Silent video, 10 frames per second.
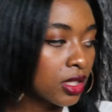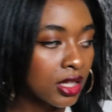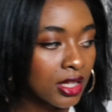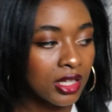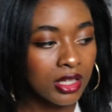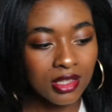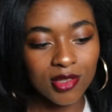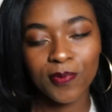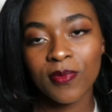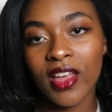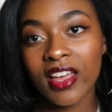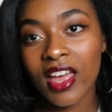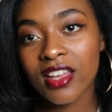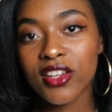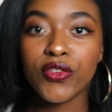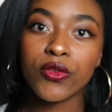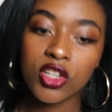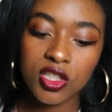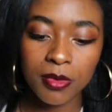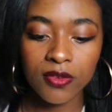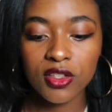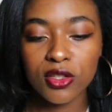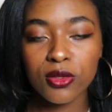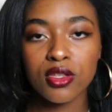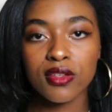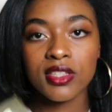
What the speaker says: is, again, if you watched my videos, you've